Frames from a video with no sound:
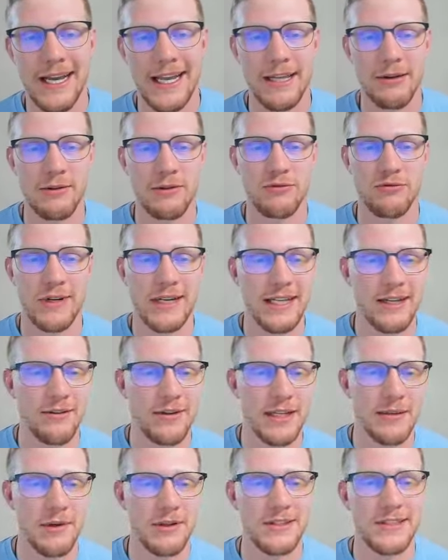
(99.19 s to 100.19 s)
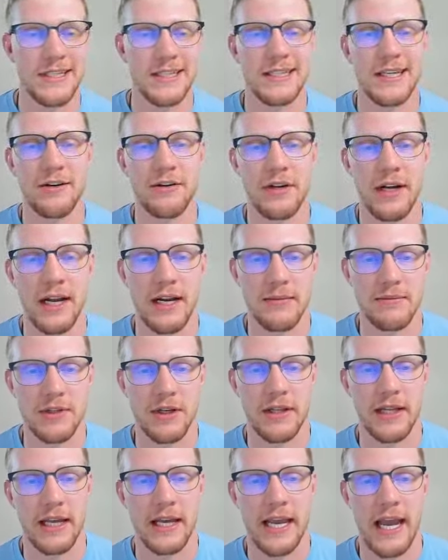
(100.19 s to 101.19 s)
and there was really only about 600 items
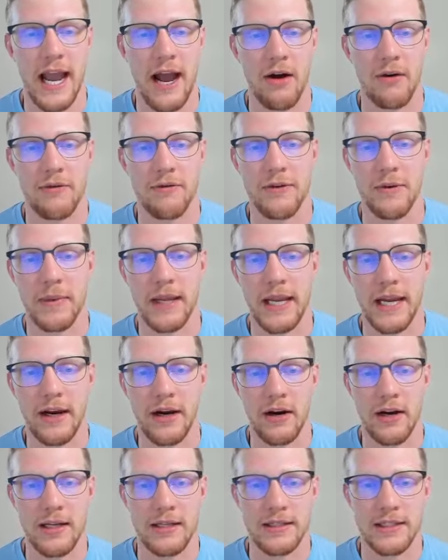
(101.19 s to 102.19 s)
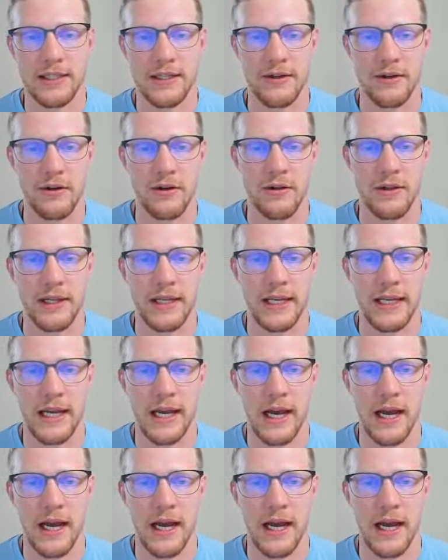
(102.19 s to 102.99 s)
on the account from here until the,